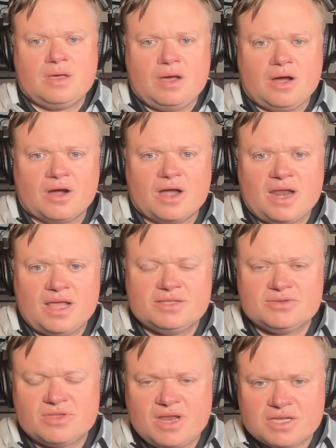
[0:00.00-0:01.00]
All right. And
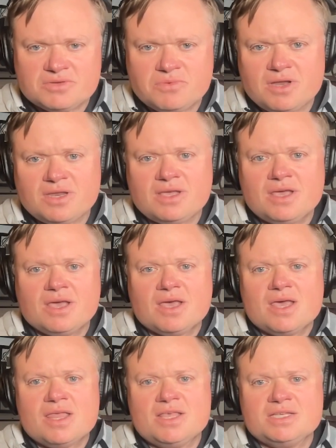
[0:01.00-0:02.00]
so the next one,
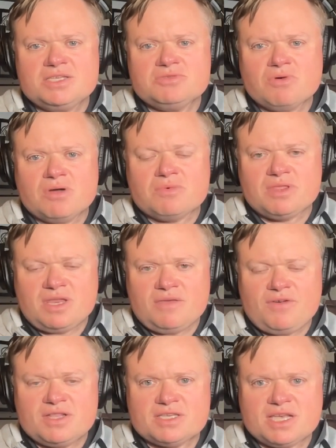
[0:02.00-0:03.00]
this is one where the
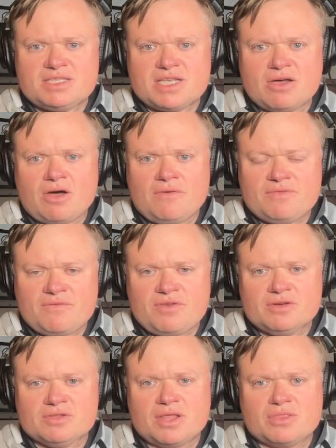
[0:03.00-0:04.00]
defense gets down off the
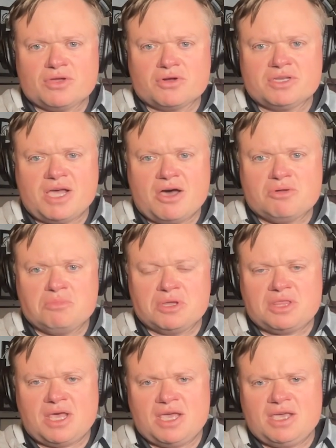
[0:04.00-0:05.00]
field on third down,
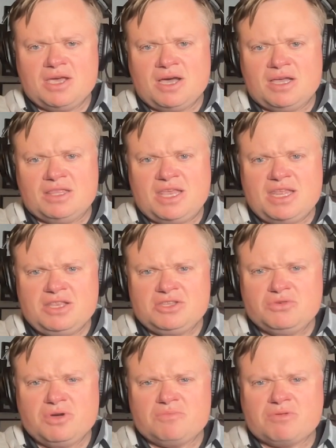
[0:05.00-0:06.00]
but they, uh, they didn't
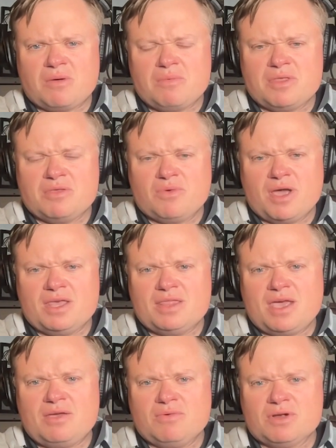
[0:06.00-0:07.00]
do it probably the way
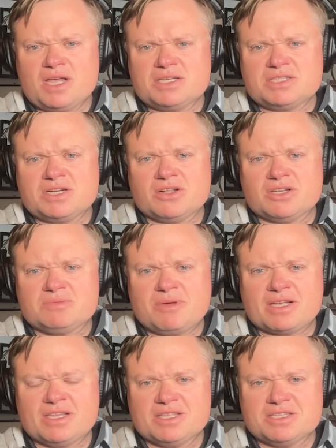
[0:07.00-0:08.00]
they were necessarily
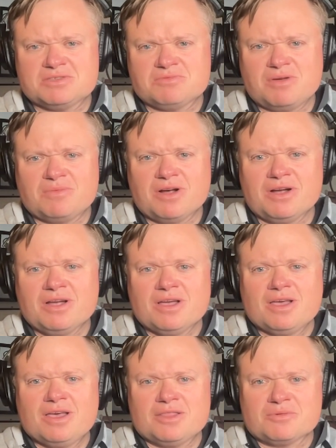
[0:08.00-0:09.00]
expecting. This is one where
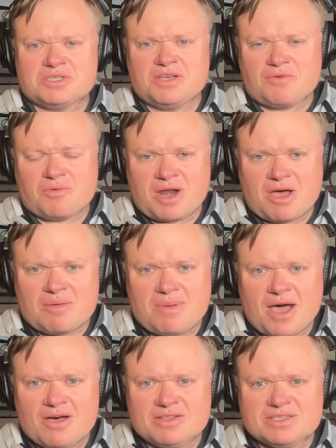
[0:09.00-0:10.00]
the receiver went out of
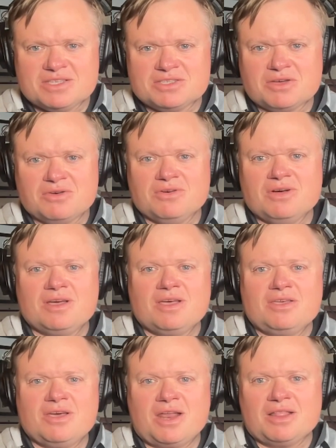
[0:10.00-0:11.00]
bounds. And so
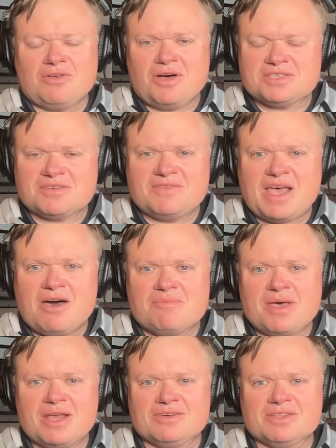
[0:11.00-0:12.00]
you had a loss of down
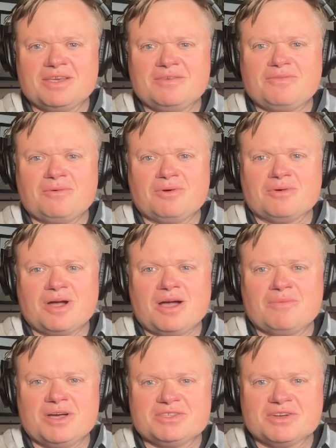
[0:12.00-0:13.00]
penalty for uh,
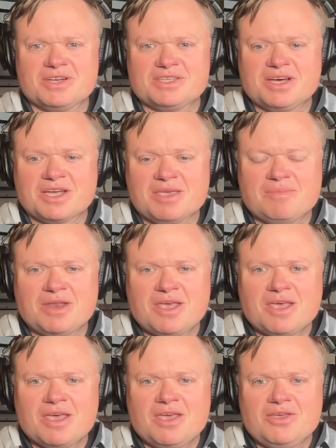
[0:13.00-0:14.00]
Western Kentucky, but
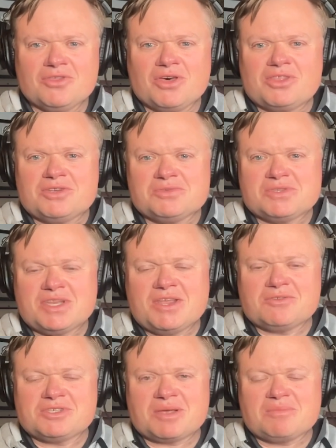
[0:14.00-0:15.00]
you thought this was an
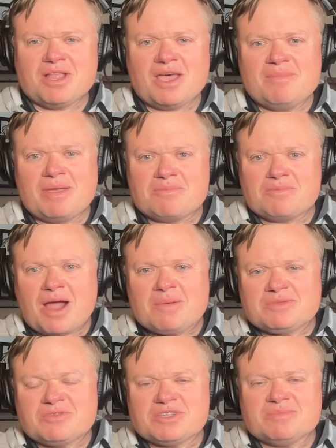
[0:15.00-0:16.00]
interesting play,
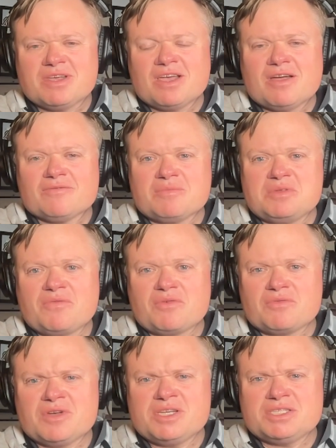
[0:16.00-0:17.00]
perhaps for some from
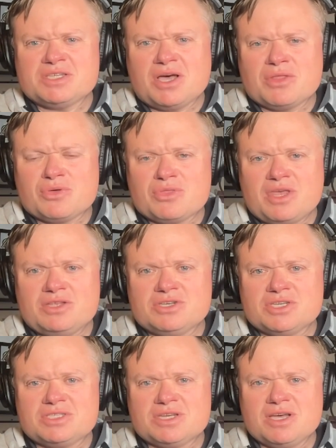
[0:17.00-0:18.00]
different reasons other than
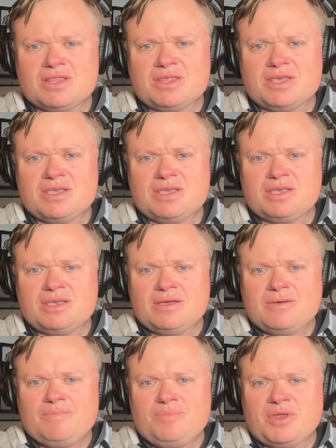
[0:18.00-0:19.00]
just uh, the
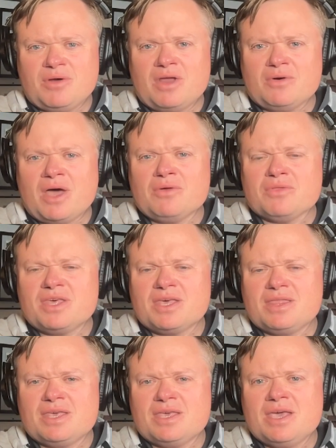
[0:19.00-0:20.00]
you know I don't I don't
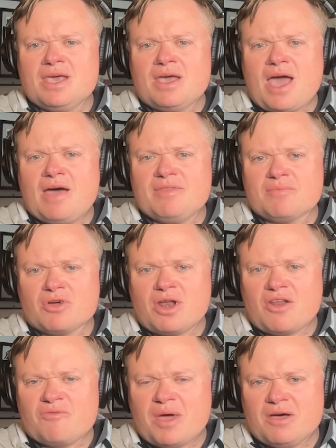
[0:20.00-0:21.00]
think the have them run
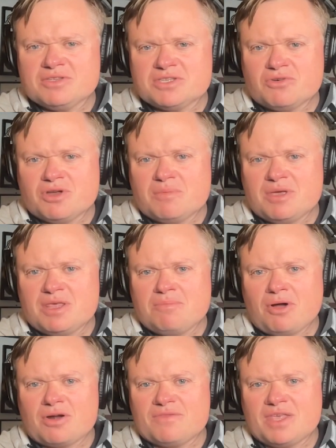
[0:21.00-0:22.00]
out of bounds is going to be the
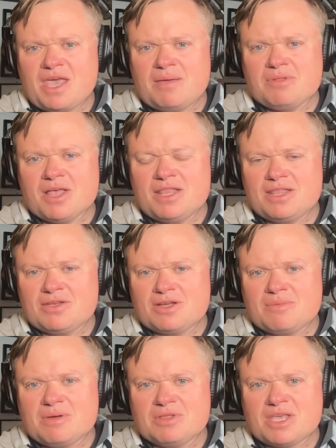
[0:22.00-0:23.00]
part of the game plan that they're
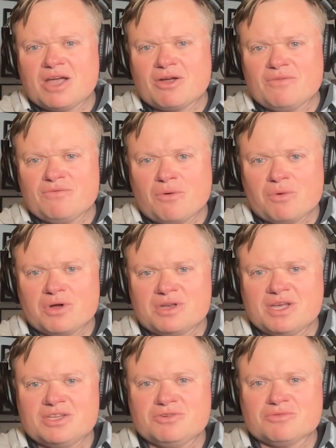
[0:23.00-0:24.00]
going to be able to carry forward
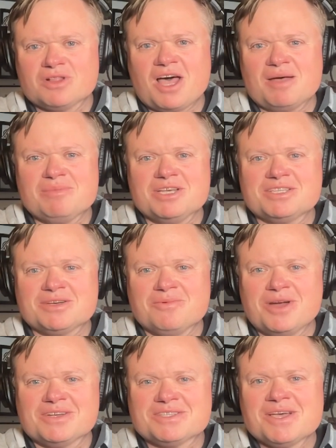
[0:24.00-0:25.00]
uh, too reliably. So
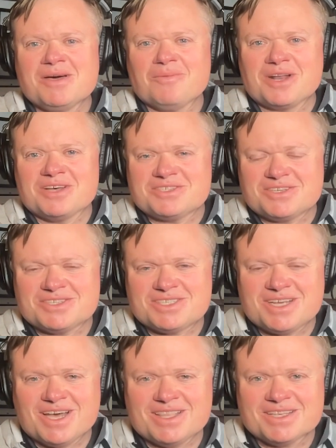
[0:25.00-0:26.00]
what else what else did you
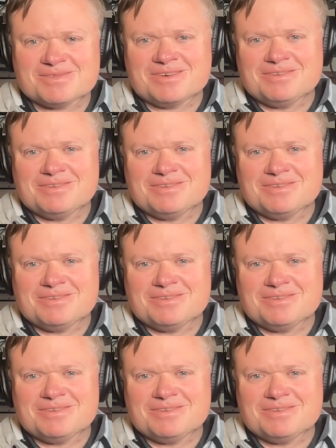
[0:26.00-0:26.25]
see on this one?